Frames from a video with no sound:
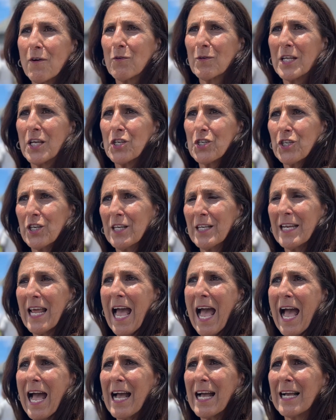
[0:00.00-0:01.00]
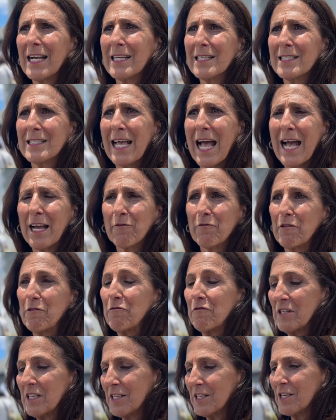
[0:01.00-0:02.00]
Foundation has had
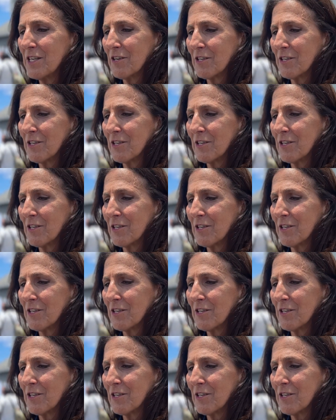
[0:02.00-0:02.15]
15